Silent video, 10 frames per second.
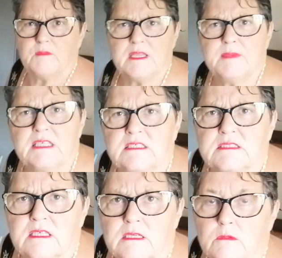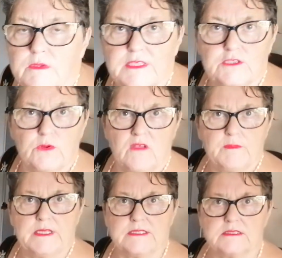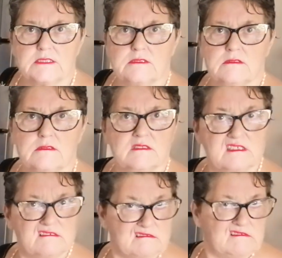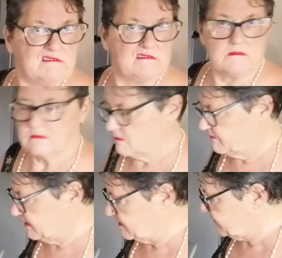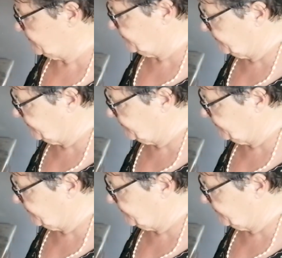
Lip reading: how many minutes? Within 12 minutes. Go figure.